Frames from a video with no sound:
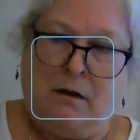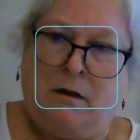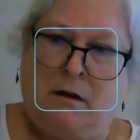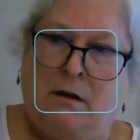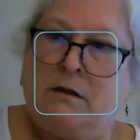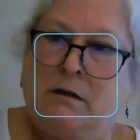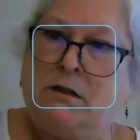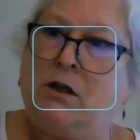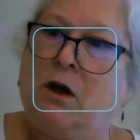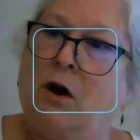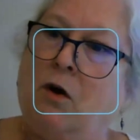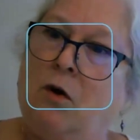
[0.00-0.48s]

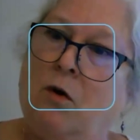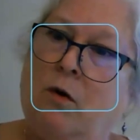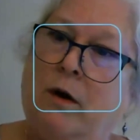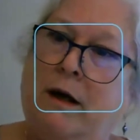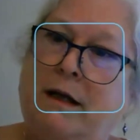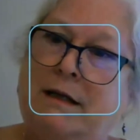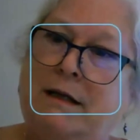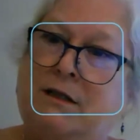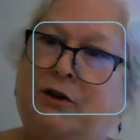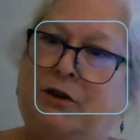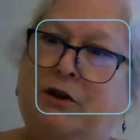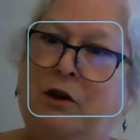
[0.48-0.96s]
So
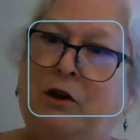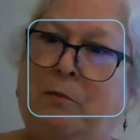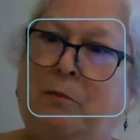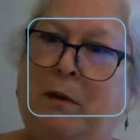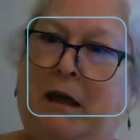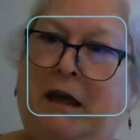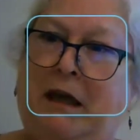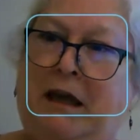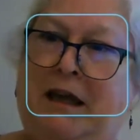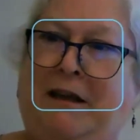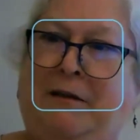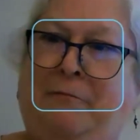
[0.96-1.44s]
it's going to
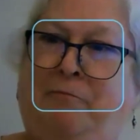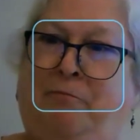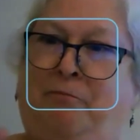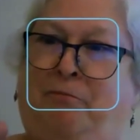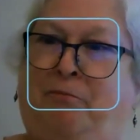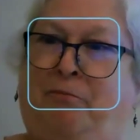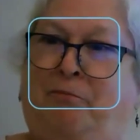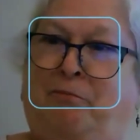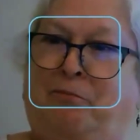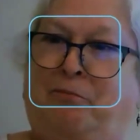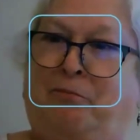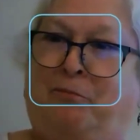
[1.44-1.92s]
be
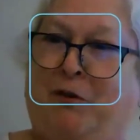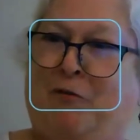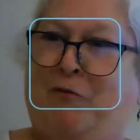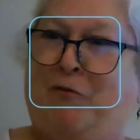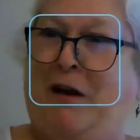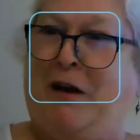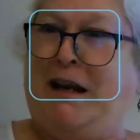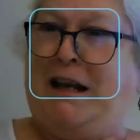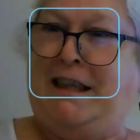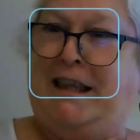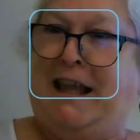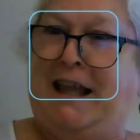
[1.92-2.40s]

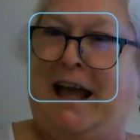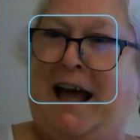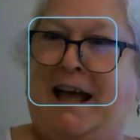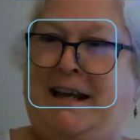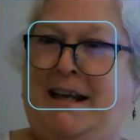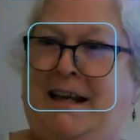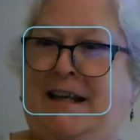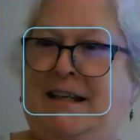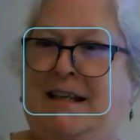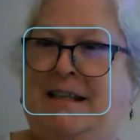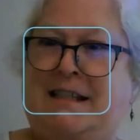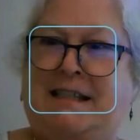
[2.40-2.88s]
right in that
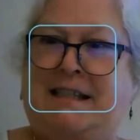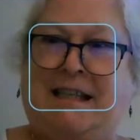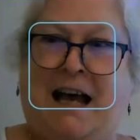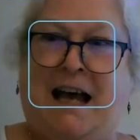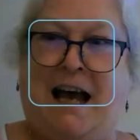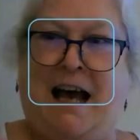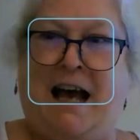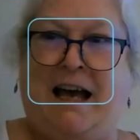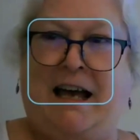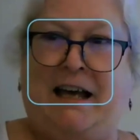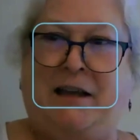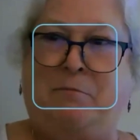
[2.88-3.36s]

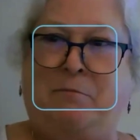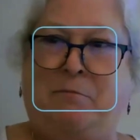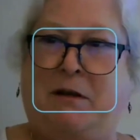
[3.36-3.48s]
inside